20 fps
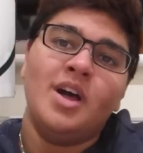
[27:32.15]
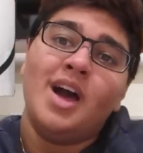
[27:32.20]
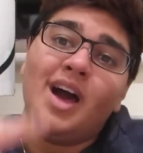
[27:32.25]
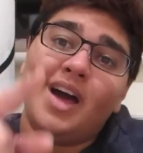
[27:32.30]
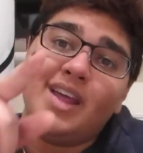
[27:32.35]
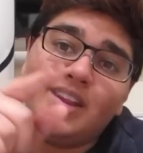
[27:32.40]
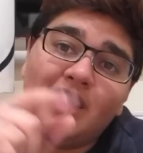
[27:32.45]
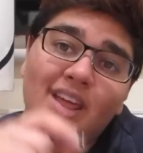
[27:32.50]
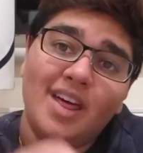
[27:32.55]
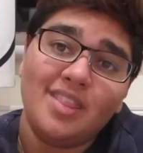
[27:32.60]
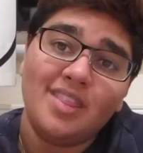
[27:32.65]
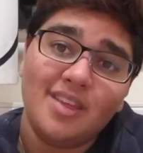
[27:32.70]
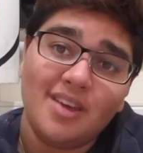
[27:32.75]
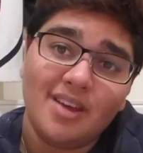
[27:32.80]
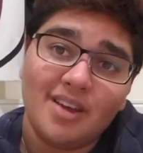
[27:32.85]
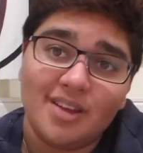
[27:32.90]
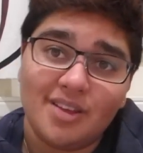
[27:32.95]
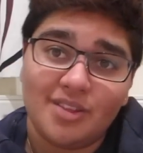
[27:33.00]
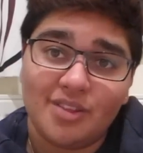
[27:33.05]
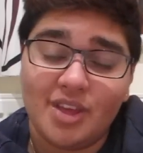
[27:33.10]

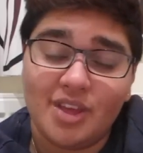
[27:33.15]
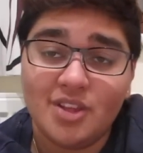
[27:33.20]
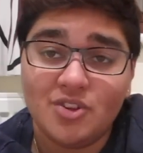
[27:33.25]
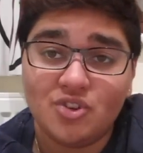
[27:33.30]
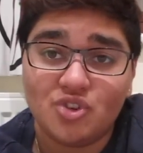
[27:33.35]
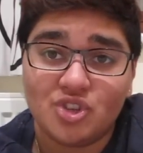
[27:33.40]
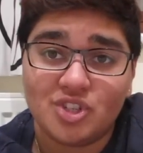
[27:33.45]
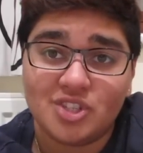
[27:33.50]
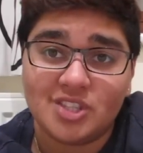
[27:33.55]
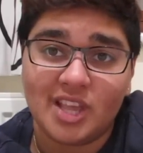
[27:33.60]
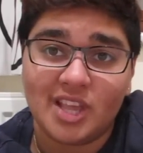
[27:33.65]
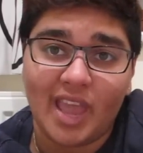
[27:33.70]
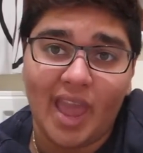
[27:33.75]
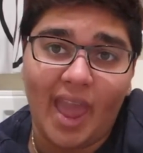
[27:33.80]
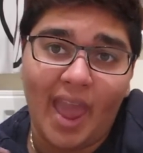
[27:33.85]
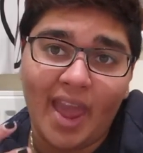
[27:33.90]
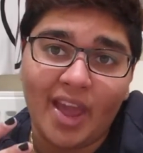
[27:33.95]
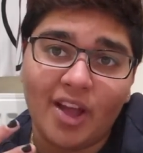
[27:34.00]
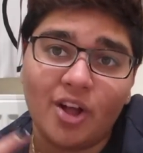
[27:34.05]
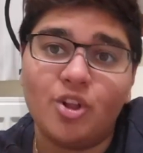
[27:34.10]
Another interesting
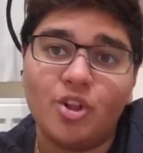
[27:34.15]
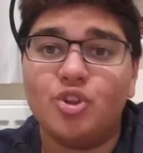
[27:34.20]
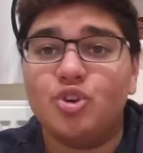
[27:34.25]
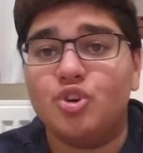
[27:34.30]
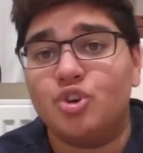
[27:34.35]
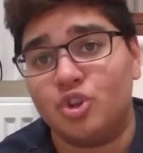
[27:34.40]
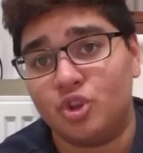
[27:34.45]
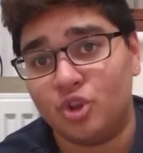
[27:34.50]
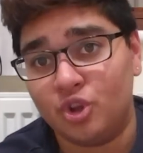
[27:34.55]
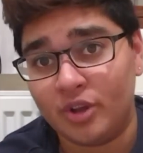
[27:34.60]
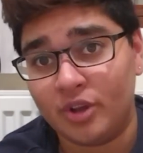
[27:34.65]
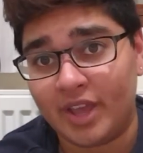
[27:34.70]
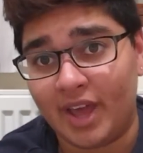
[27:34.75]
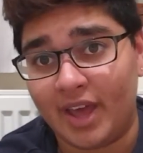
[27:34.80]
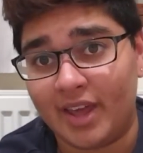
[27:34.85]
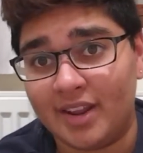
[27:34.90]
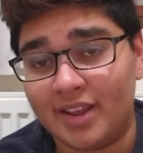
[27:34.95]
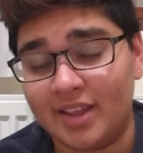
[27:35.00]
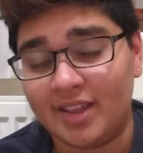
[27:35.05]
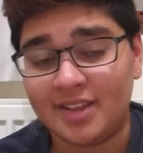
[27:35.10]
angle you could look
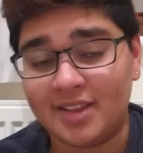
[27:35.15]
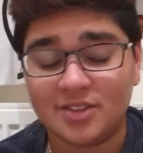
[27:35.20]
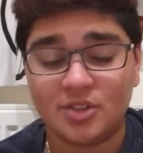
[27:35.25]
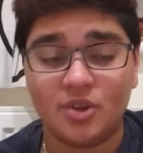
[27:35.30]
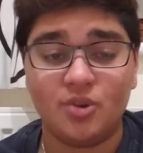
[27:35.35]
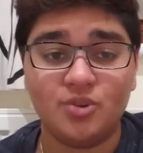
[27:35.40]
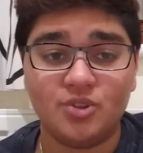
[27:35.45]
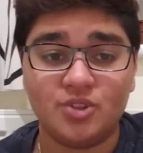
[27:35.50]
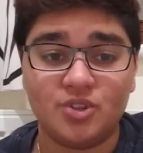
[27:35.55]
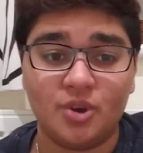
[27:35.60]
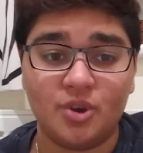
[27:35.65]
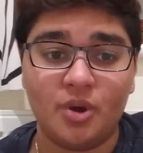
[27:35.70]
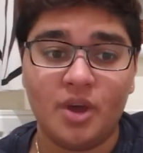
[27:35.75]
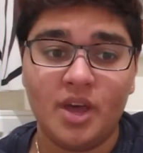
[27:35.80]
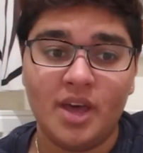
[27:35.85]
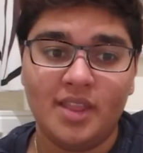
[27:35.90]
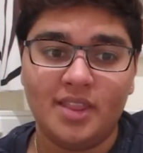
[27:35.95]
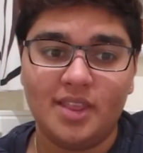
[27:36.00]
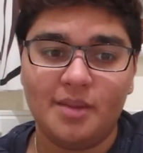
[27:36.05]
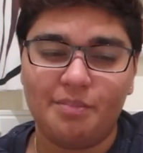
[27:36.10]
at it is also
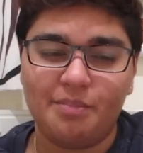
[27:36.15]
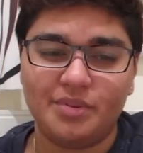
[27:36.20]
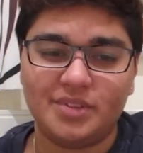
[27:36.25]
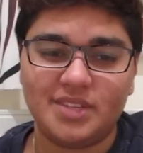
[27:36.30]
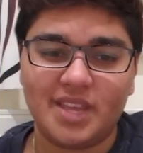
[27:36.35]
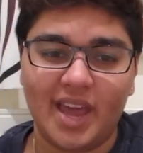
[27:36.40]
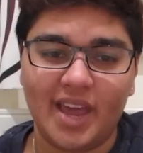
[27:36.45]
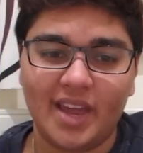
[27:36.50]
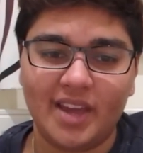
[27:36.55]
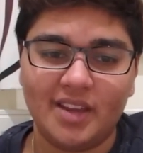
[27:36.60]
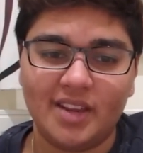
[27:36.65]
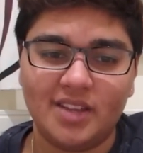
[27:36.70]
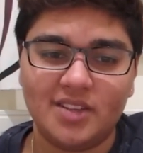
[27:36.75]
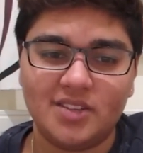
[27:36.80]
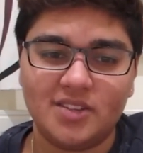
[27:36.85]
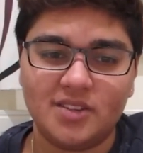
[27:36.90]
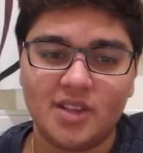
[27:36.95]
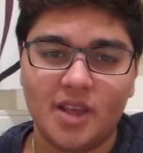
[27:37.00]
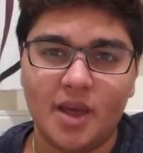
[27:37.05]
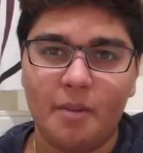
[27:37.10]
the
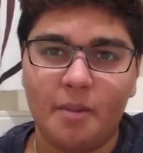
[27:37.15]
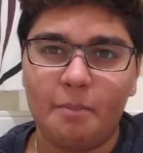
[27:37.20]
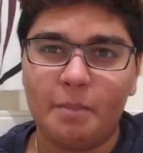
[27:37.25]
protagonist